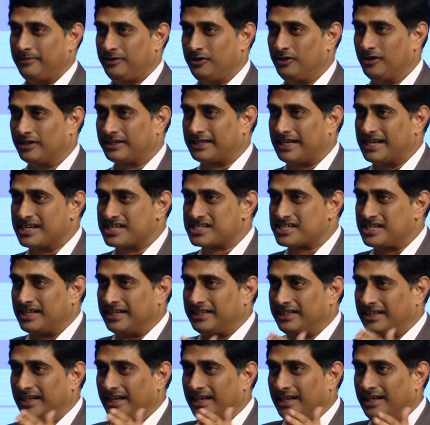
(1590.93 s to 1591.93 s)
you are
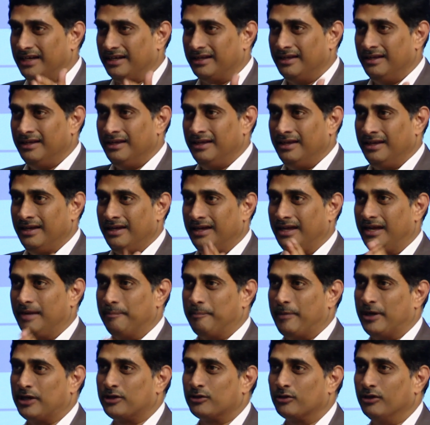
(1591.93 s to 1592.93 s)
constructing a
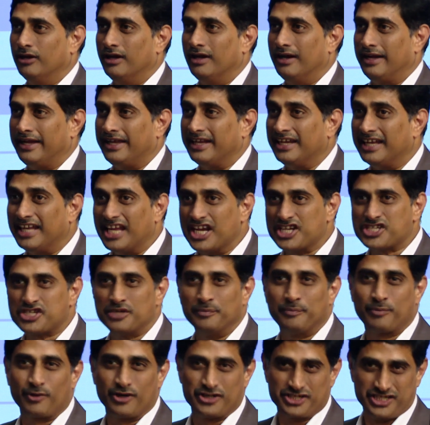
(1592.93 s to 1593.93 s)
particular
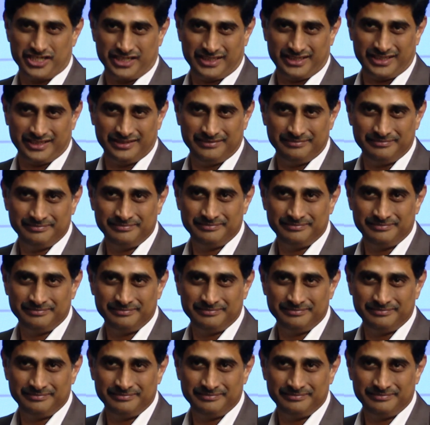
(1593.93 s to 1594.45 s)
irrigation project,